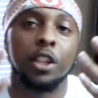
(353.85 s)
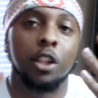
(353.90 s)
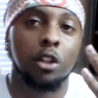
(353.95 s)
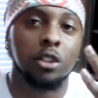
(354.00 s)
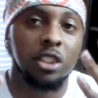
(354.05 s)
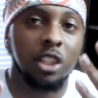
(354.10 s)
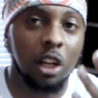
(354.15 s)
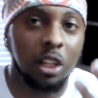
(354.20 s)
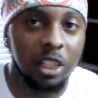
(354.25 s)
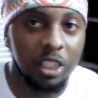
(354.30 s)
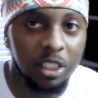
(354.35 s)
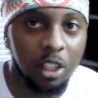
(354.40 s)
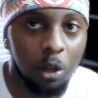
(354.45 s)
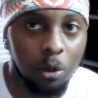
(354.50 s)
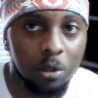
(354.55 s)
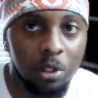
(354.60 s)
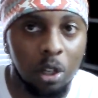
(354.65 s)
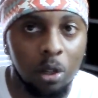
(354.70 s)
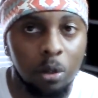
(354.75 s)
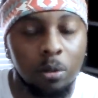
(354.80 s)
For those of y'all that
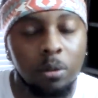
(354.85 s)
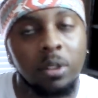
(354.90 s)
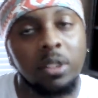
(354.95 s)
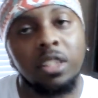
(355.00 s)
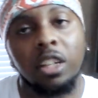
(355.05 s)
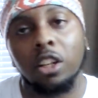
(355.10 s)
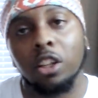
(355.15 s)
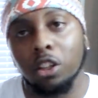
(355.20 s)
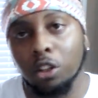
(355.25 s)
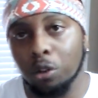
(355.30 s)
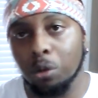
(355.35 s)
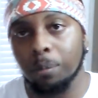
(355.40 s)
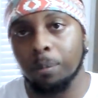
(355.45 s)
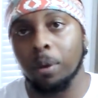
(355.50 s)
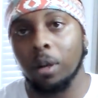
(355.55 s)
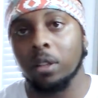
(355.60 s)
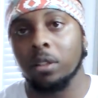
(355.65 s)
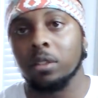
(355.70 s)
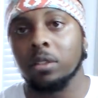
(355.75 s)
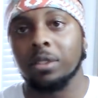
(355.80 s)
don't know, their little
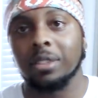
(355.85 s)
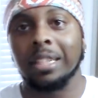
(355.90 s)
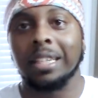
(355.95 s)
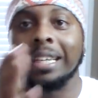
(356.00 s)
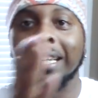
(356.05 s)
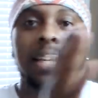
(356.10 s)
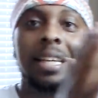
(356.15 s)
brothers,